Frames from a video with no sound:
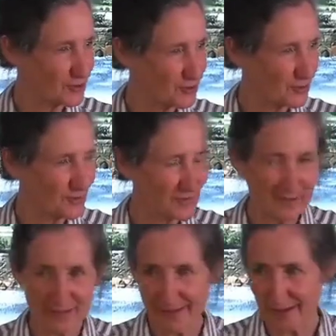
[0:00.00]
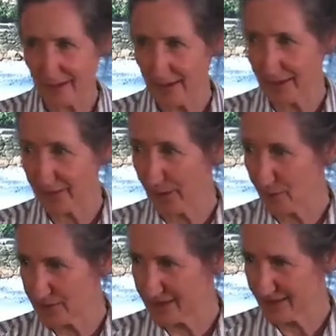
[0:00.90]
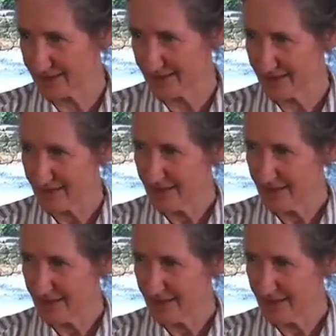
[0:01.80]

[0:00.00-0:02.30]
tubes clear, and that was it.